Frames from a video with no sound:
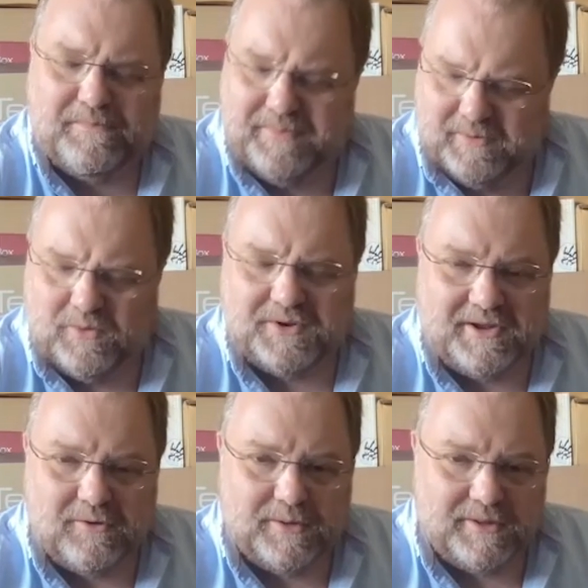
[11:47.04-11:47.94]
but we'll
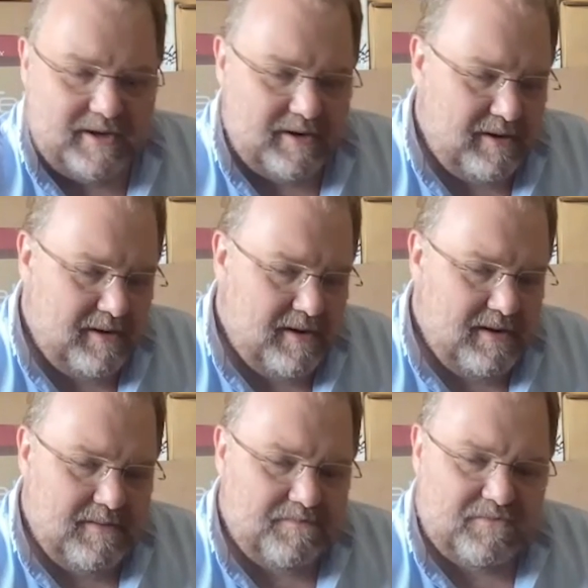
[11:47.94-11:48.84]
deal with it.
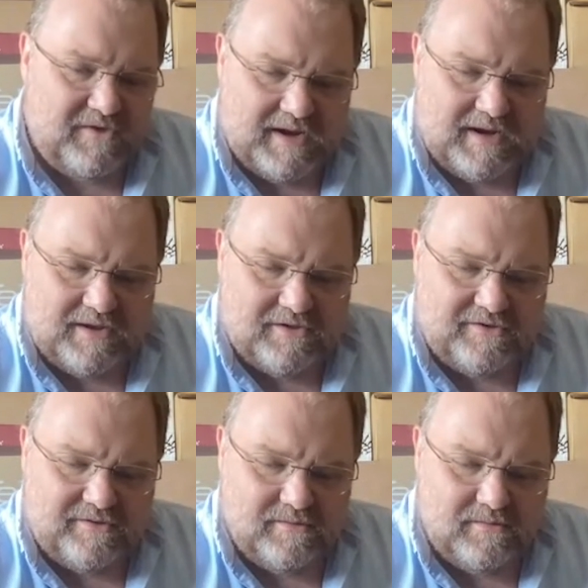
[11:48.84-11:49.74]

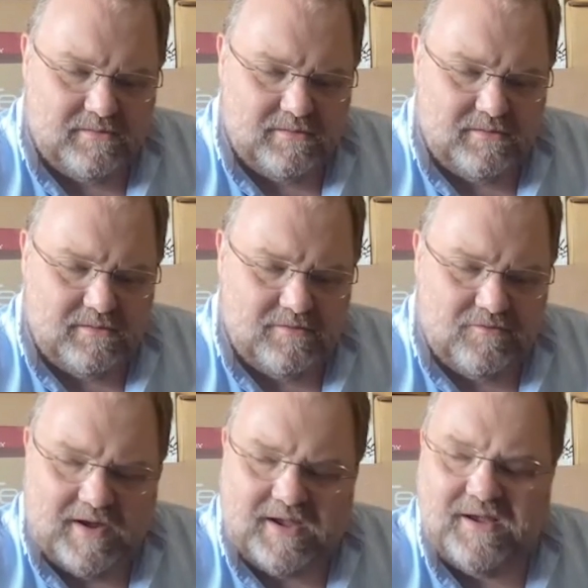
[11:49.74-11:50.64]
Technics
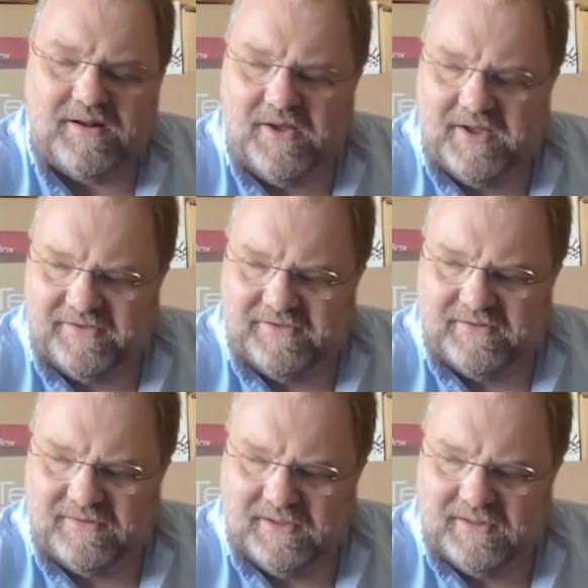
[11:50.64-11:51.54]

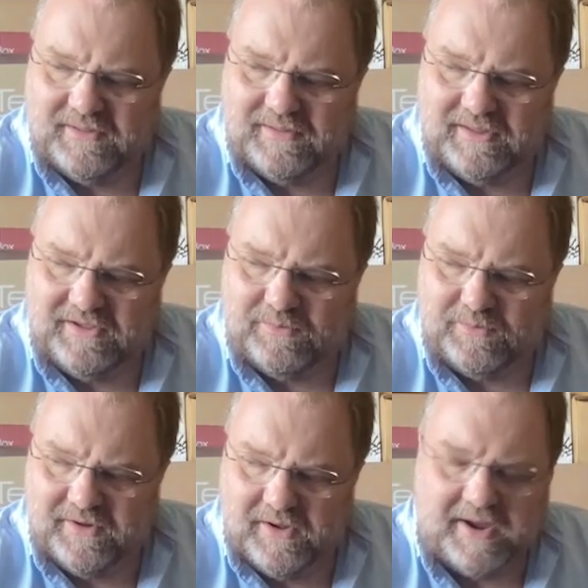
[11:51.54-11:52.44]
recognized that this
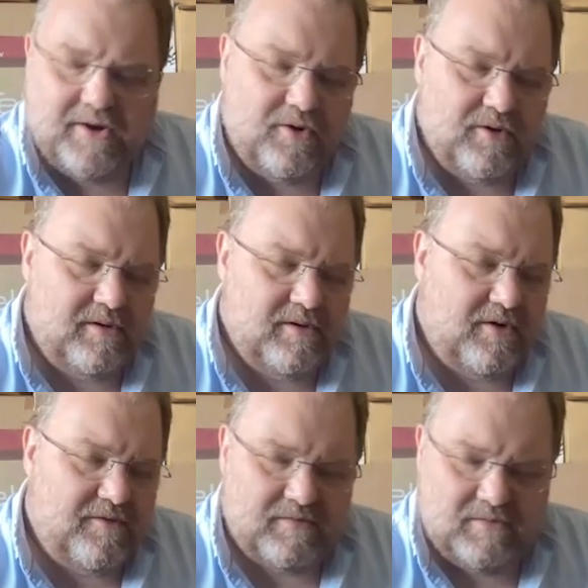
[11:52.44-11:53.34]
was an icon
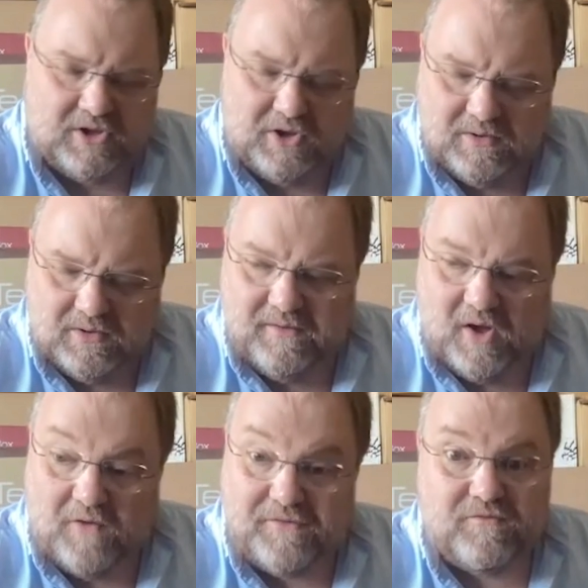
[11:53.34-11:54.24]
of
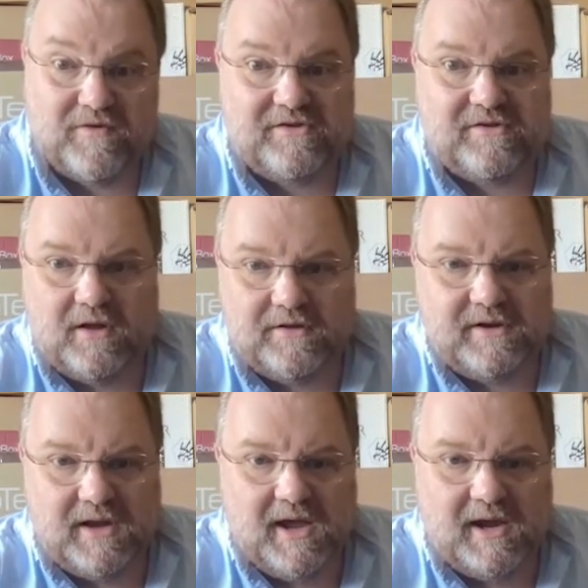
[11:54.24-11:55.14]
a
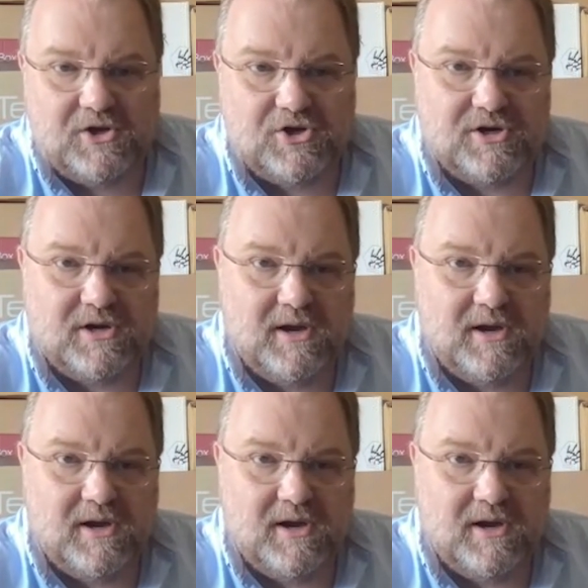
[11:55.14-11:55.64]
restarted age,